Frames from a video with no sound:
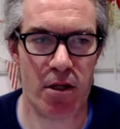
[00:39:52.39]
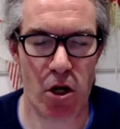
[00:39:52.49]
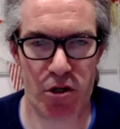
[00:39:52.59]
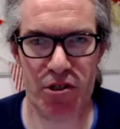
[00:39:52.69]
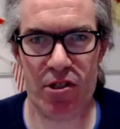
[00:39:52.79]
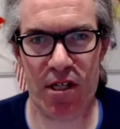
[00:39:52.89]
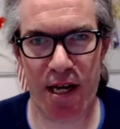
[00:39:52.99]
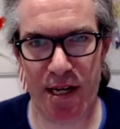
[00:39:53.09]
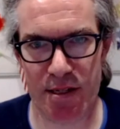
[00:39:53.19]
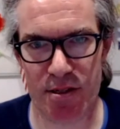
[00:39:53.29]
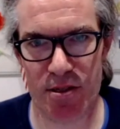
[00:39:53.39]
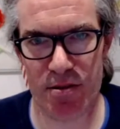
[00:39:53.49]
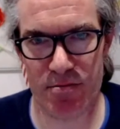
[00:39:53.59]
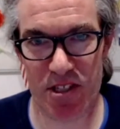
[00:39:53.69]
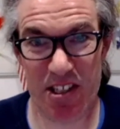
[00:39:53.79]
cost and
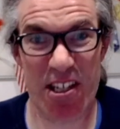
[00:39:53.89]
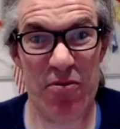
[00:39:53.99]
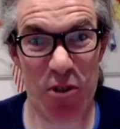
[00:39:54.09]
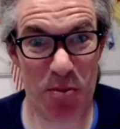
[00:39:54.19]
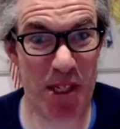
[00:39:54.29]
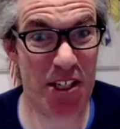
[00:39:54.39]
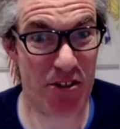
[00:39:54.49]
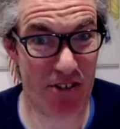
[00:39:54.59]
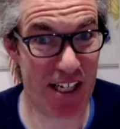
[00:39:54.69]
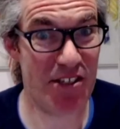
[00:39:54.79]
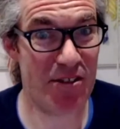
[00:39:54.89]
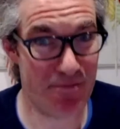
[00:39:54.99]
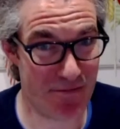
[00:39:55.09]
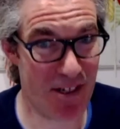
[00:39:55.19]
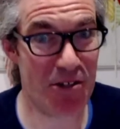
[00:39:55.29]
successful completion
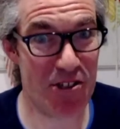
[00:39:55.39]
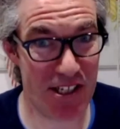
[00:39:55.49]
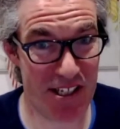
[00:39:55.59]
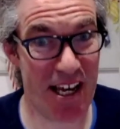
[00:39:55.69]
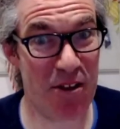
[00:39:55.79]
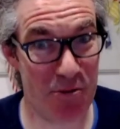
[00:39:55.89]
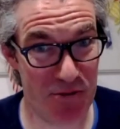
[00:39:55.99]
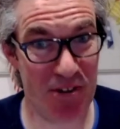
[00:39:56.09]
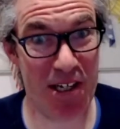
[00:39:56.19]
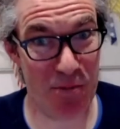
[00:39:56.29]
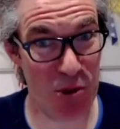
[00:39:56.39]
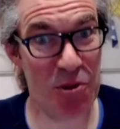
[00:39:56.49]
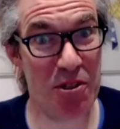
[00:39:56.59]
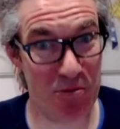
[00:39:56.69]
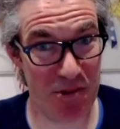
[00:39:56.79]
rates closely together was really
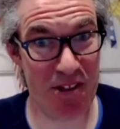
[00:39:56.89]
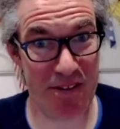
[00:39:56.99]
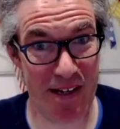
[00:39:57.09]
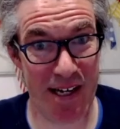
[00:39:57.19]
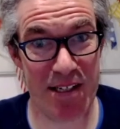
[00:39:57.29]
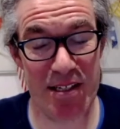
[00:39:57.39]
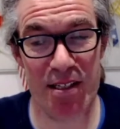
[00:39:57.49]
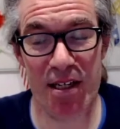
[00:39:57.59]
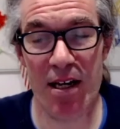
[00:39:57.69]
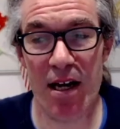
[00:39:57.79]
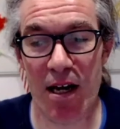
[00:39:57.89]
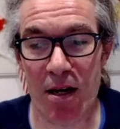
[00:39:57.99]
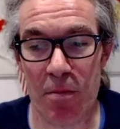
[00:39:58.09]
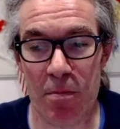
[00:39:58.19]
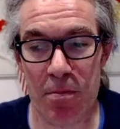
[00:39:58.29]
important within that,
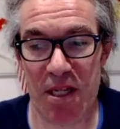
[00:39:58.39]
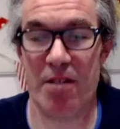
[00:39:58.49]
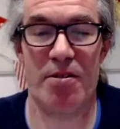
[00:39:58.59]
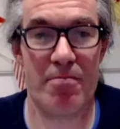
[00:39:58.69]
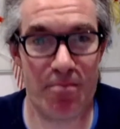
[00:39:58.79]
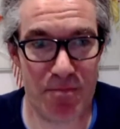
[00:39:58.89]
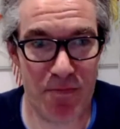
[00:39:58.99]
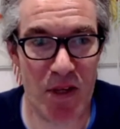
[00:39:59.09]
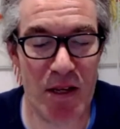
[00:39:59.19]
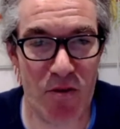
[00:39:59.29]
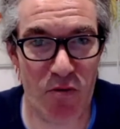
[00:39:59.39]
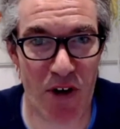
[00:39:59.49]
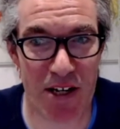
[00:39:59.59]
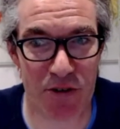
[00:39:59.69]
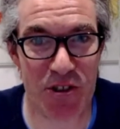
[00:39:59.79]
because
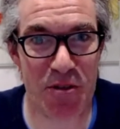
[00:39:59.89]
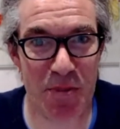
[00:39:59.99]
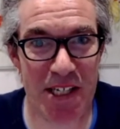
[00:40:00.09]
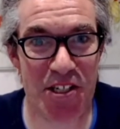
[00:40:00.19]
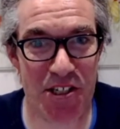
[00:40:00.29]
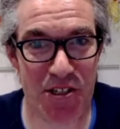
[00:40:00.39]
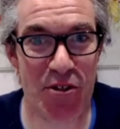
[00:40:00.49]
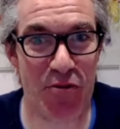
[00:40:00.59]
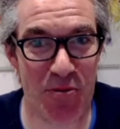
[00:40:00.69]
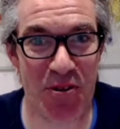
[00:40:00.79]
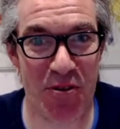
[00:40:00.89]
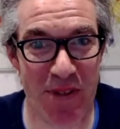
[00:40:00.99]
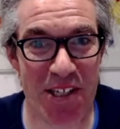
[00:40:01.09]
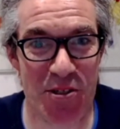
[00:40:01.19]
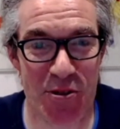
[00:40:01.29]
failed completion is often one of the
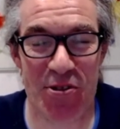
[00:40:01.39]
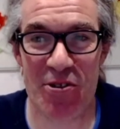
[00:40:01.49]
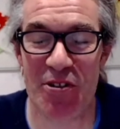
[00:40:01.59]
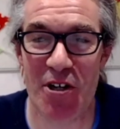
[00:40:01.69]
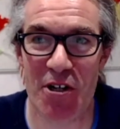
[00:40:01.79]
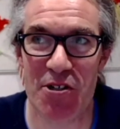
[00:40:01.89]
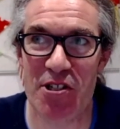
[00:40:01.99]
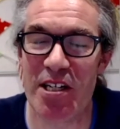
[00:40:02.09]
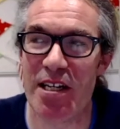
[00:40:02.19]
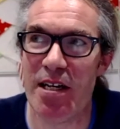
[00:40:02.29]
biggest sources of cost.